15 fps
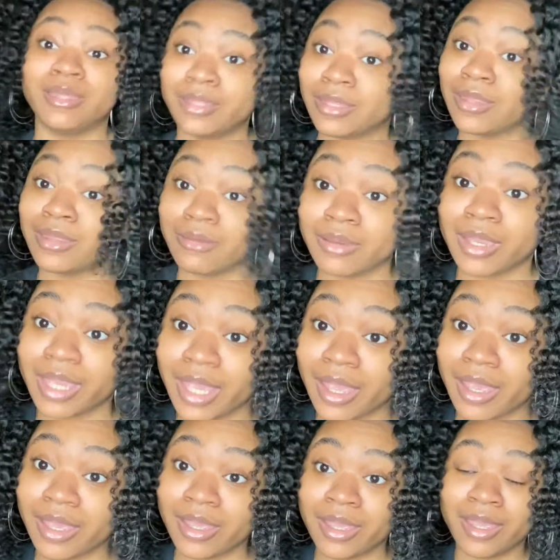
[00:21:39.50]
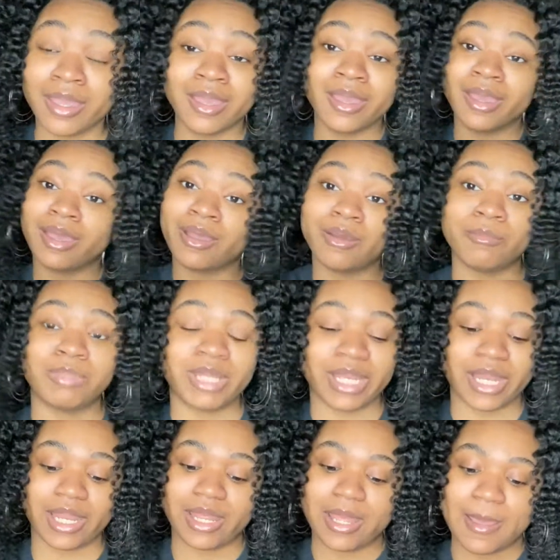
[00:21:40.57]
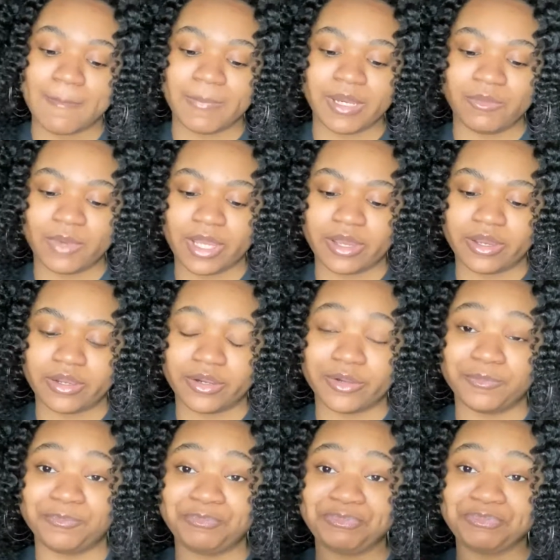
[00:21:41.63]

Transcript: okay um play that but anyway um